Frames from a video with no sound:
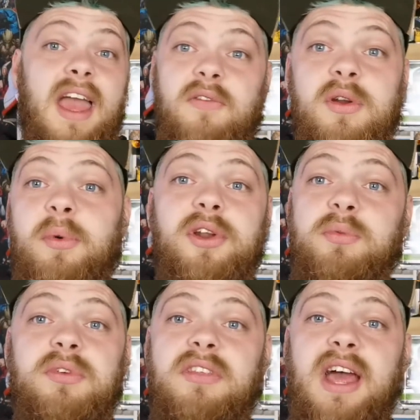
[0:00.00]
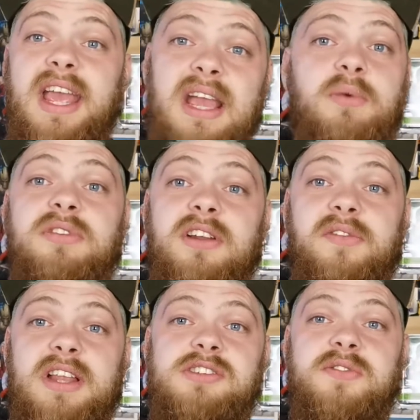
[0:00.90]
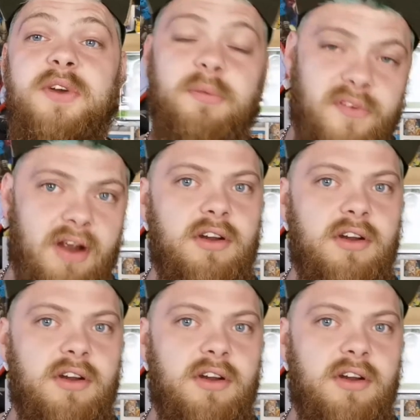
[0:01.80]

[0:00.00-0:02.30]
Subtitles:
everybody was there. It was an Avengers film.